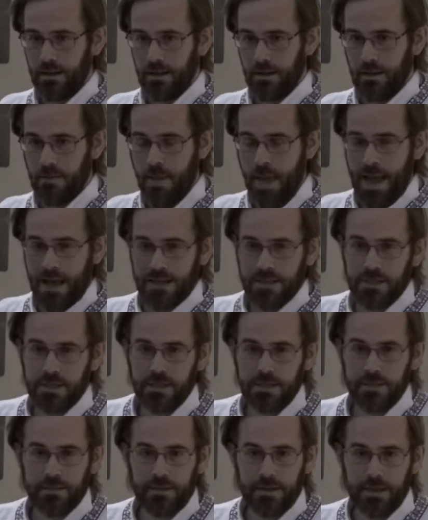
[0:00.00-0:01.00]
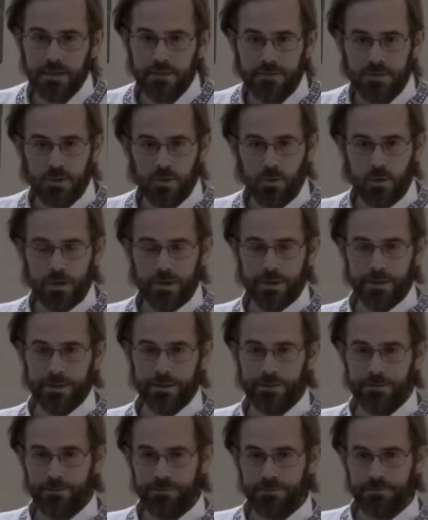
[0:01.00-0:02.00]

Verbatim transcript: Imagine, if you will,